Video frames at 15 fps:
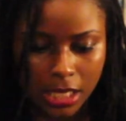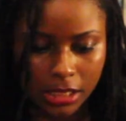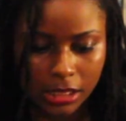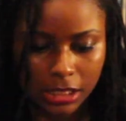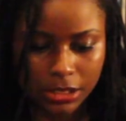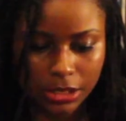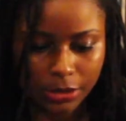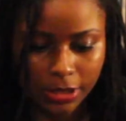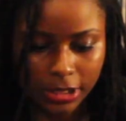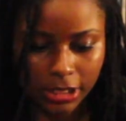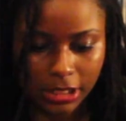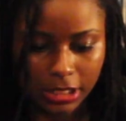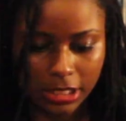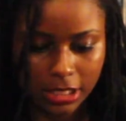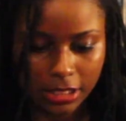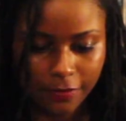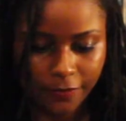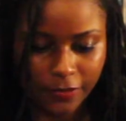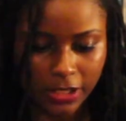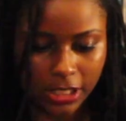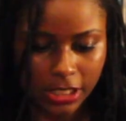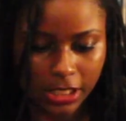These are really good
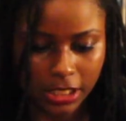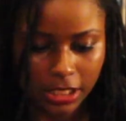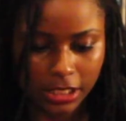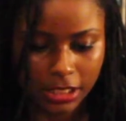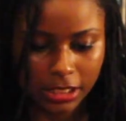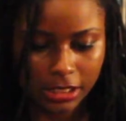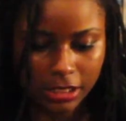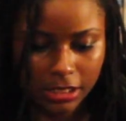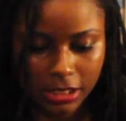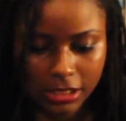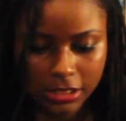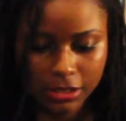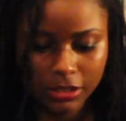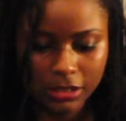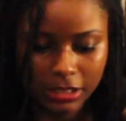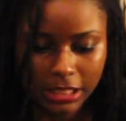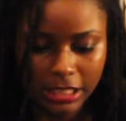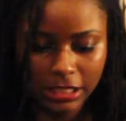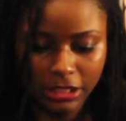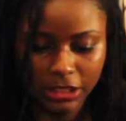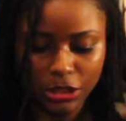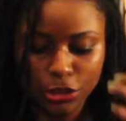for
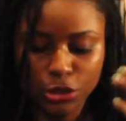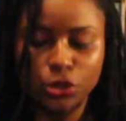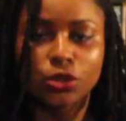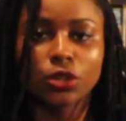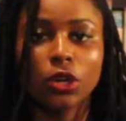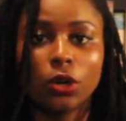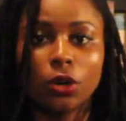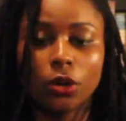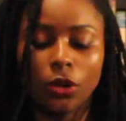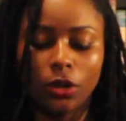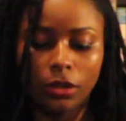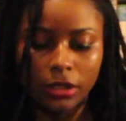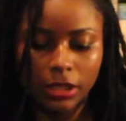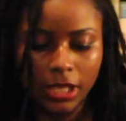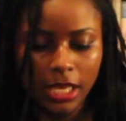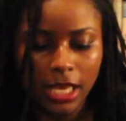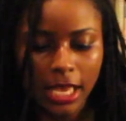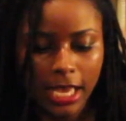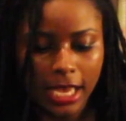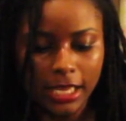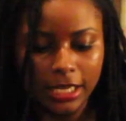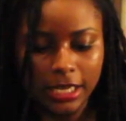healing your soul
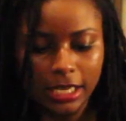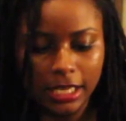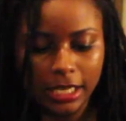and